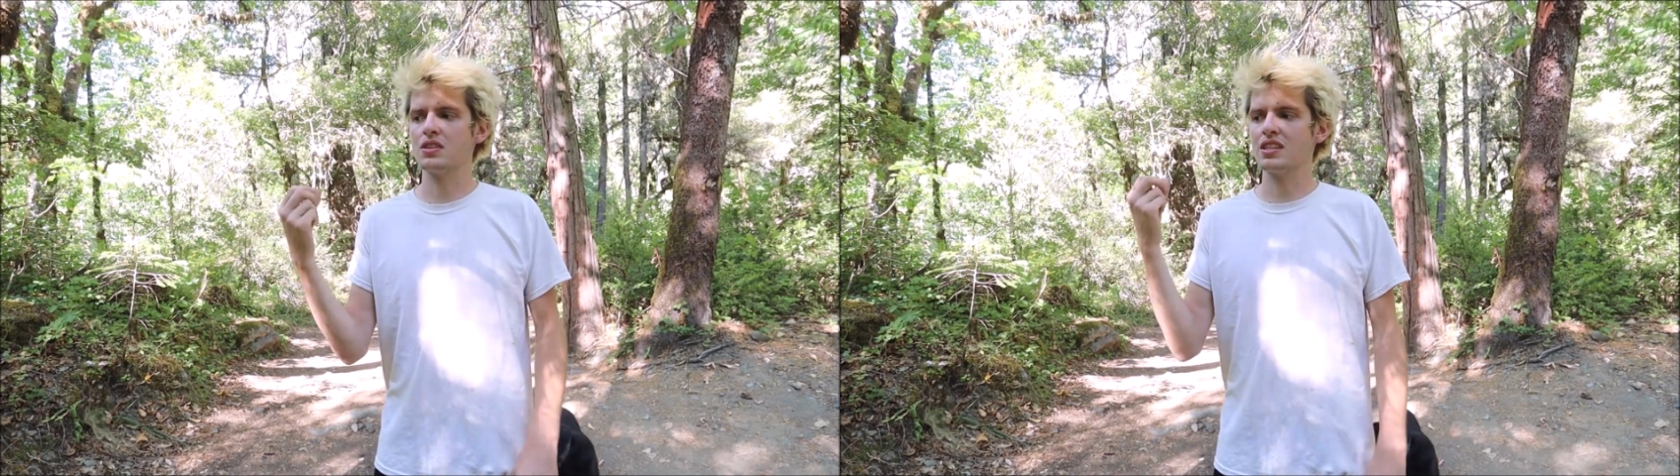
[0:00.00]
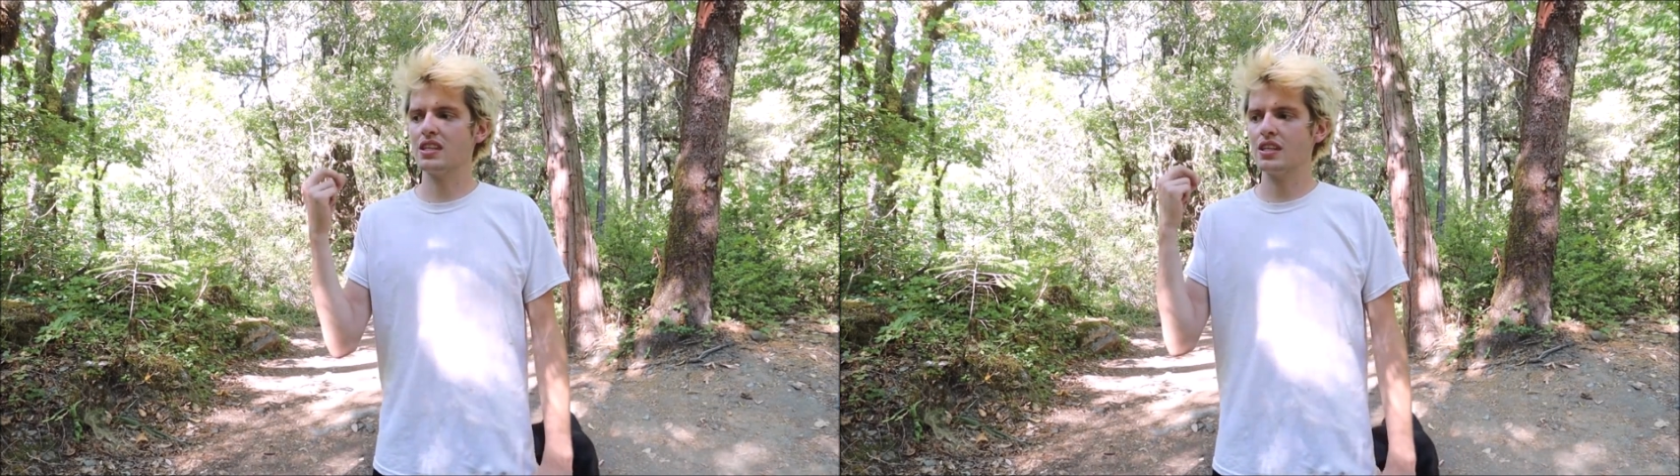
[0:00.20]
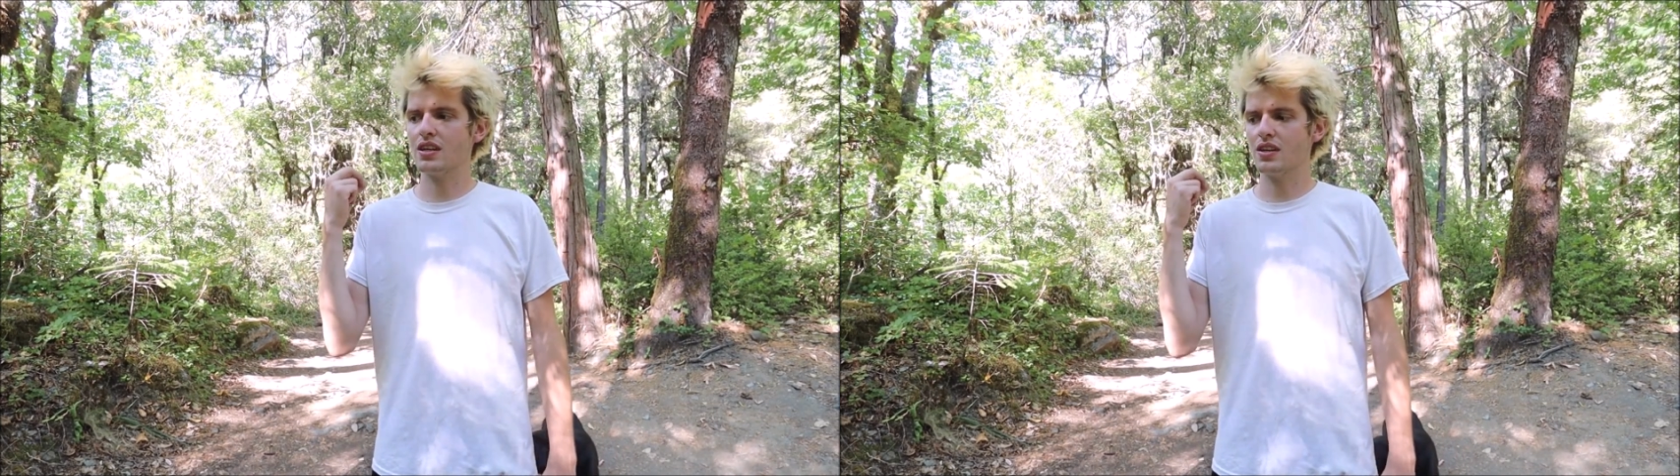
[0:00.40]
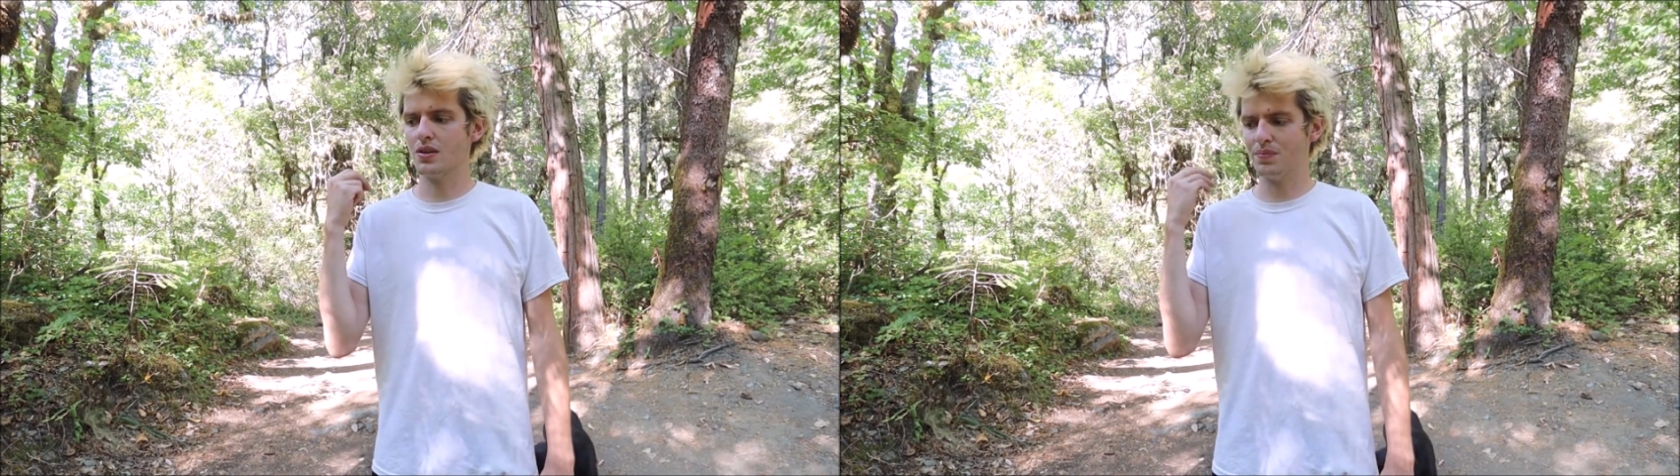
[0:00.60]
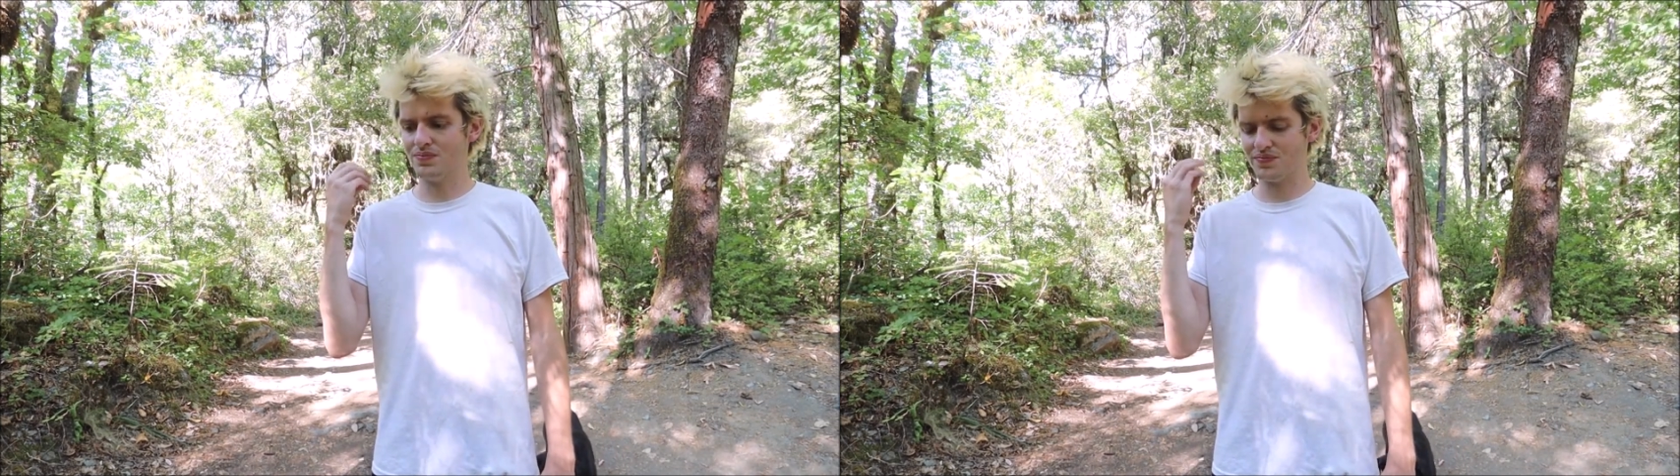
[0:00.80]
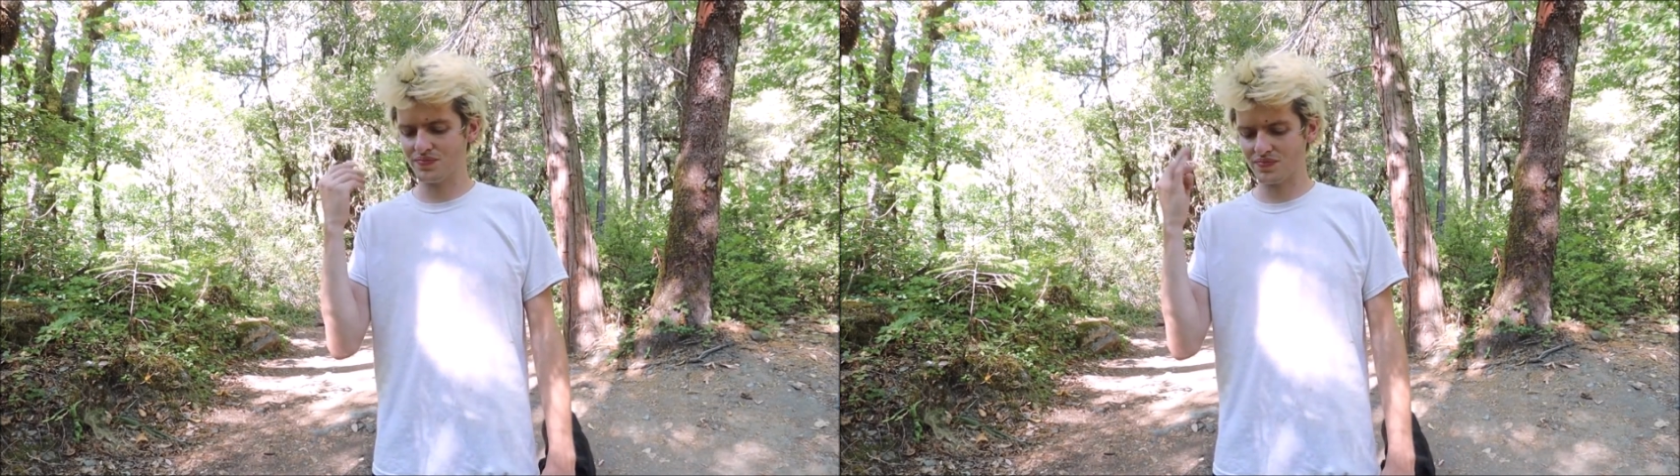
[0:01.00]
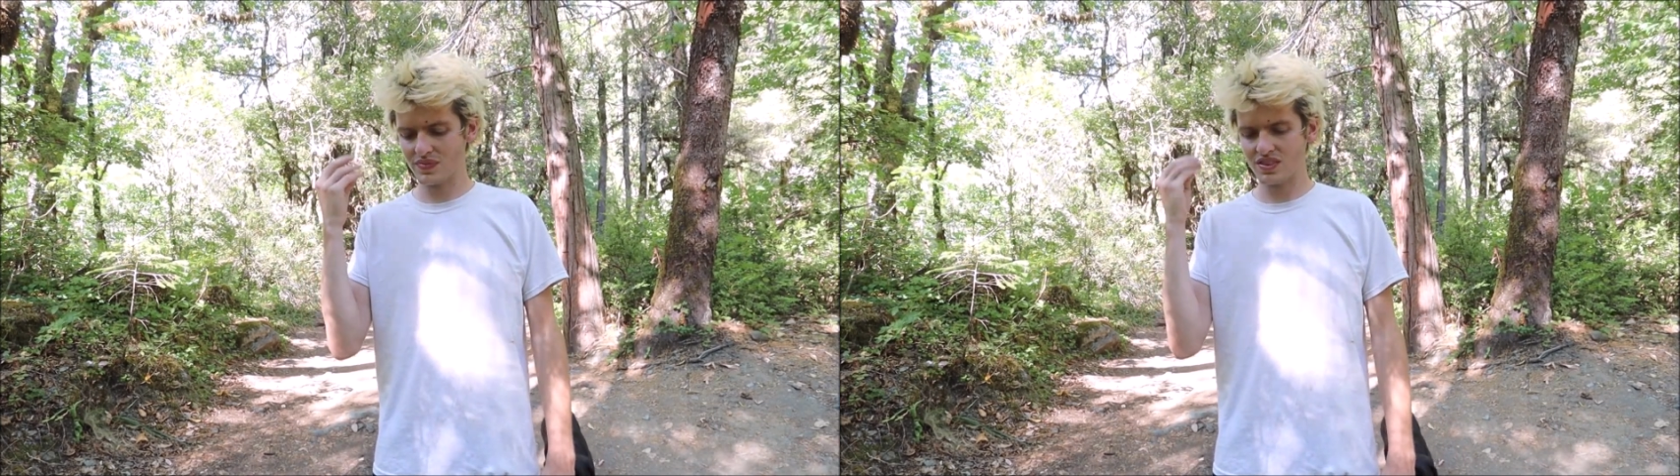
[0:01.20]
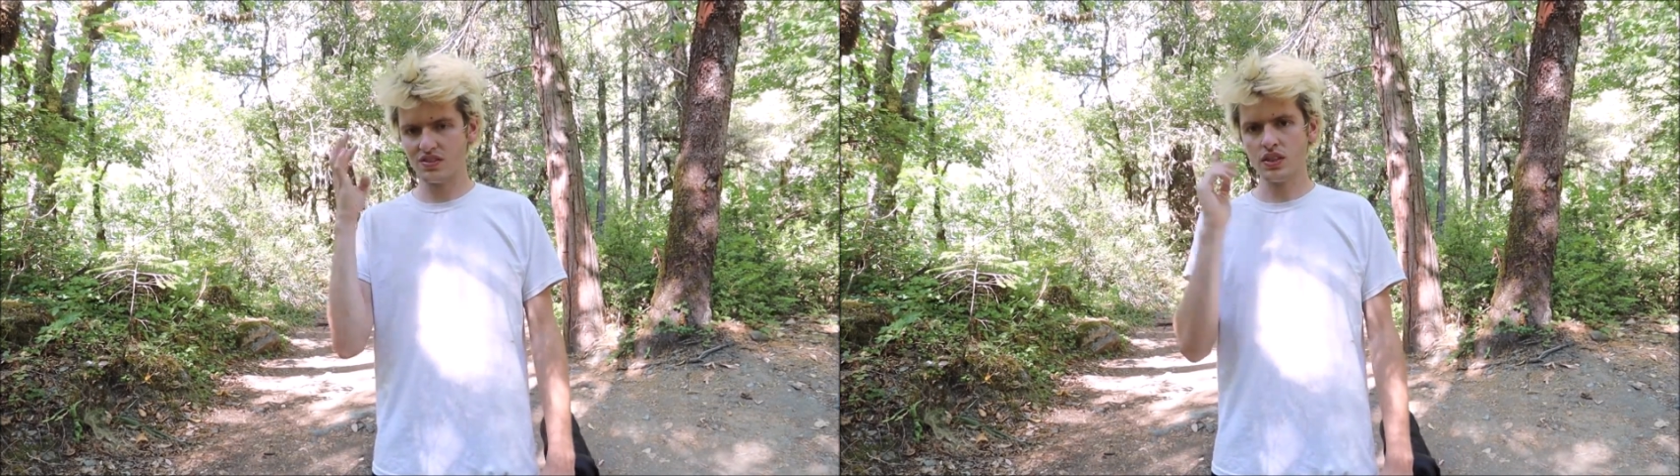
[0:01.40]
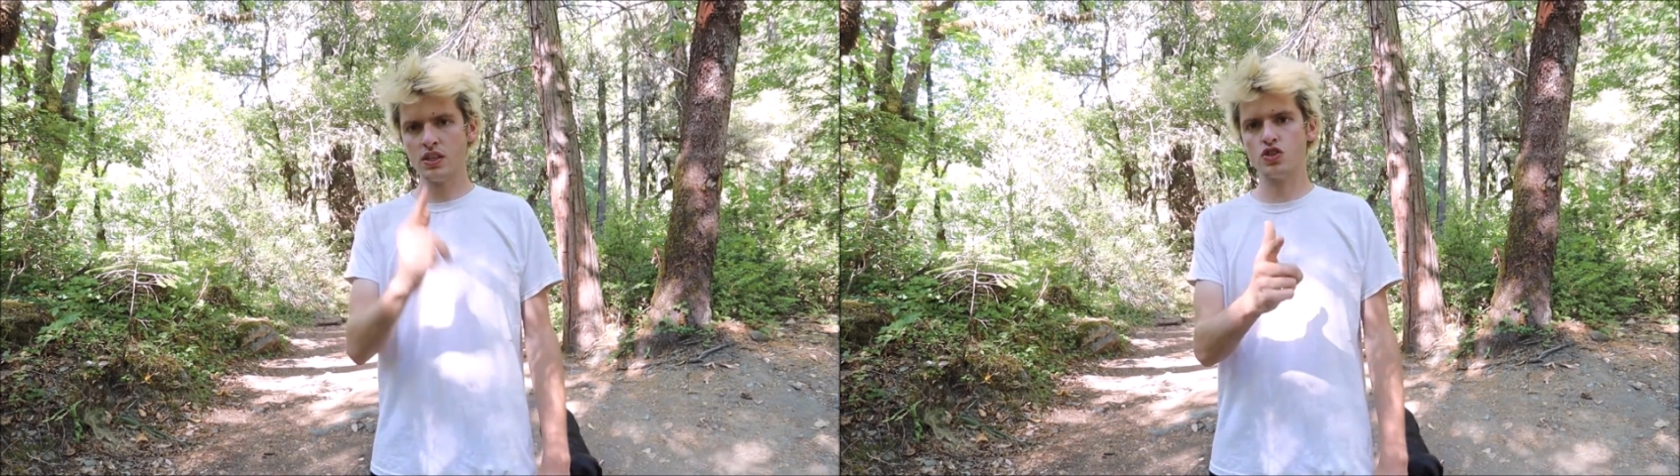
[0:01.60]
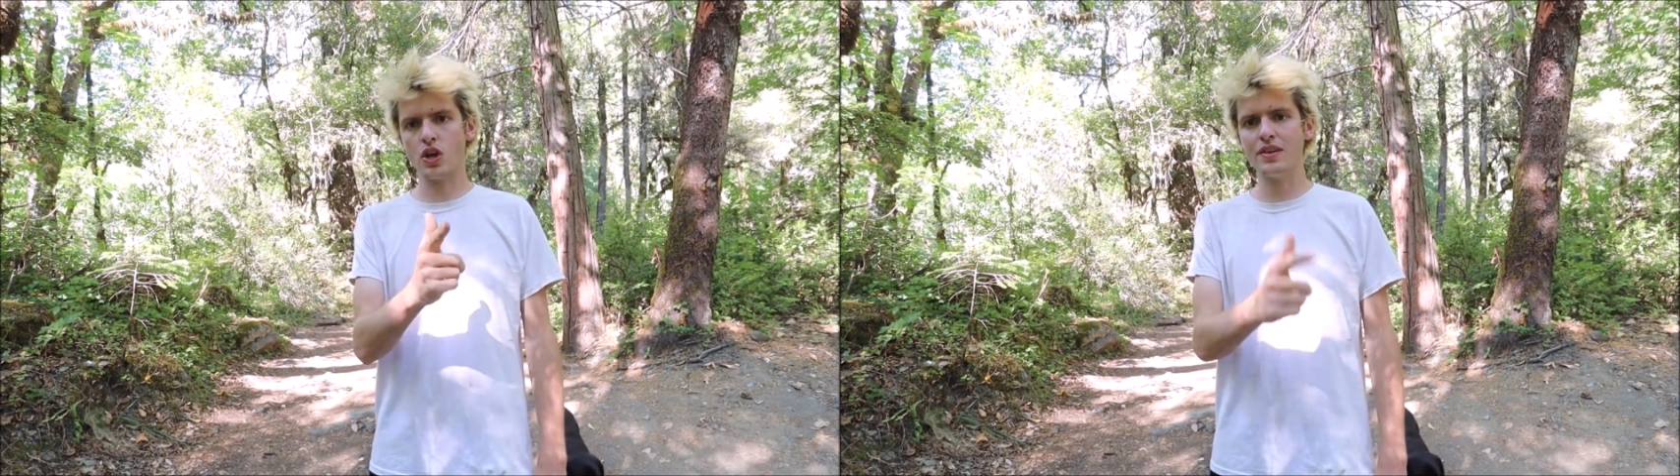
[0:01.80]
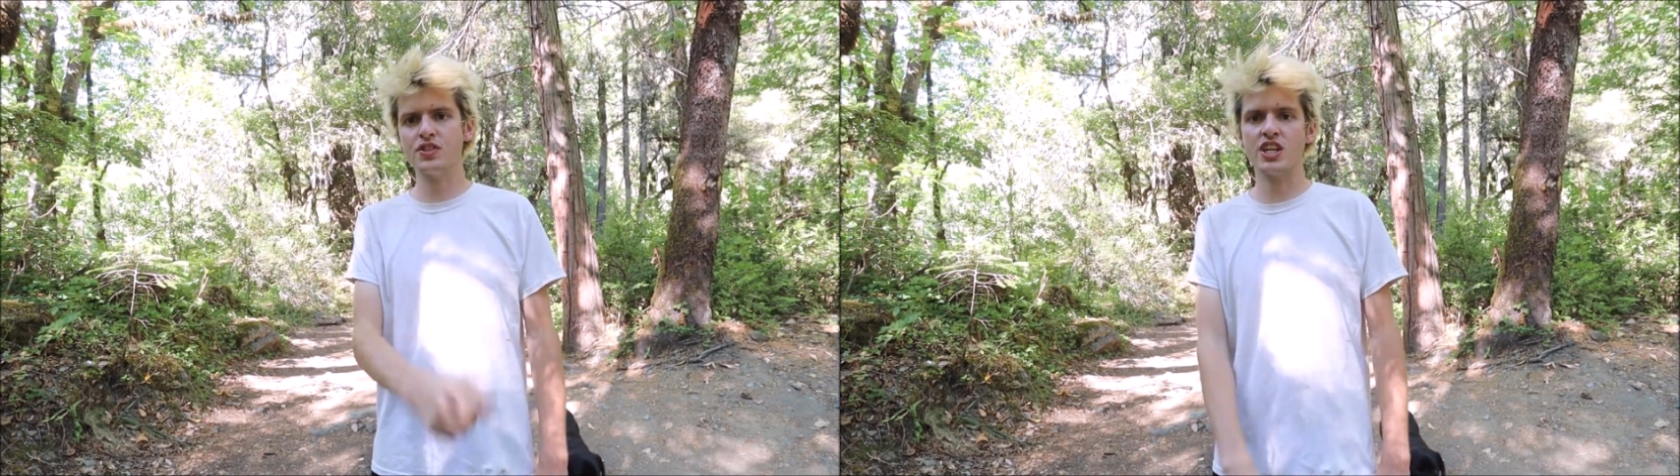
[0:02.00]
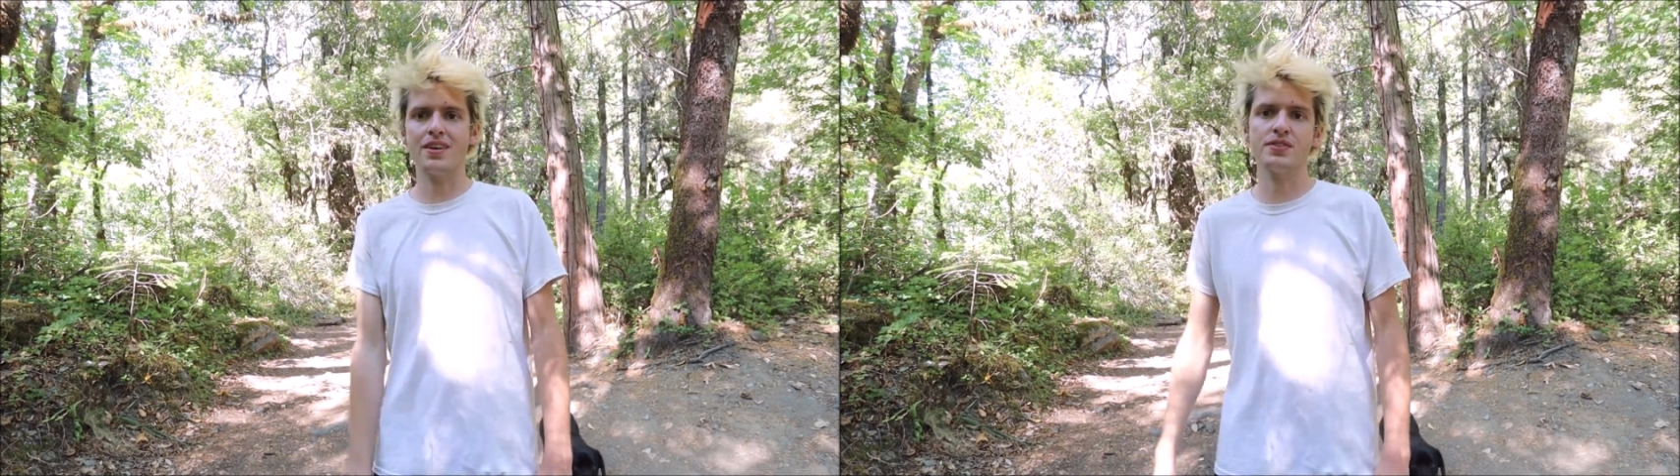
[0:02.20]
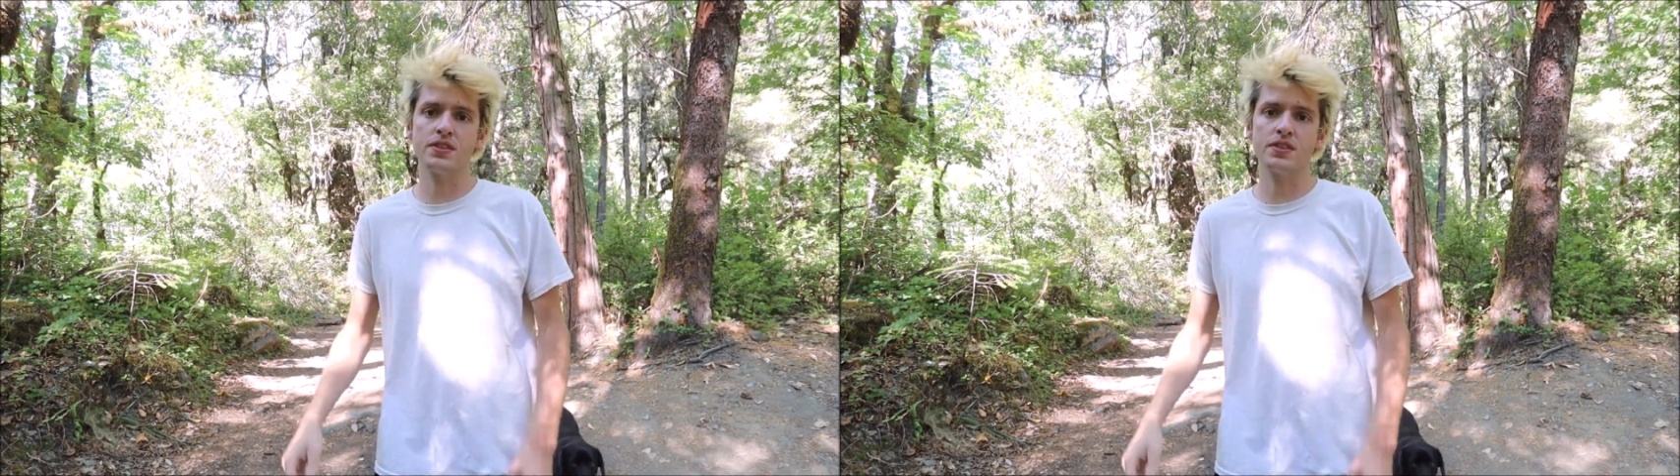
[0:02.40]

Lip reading: the drive shaft,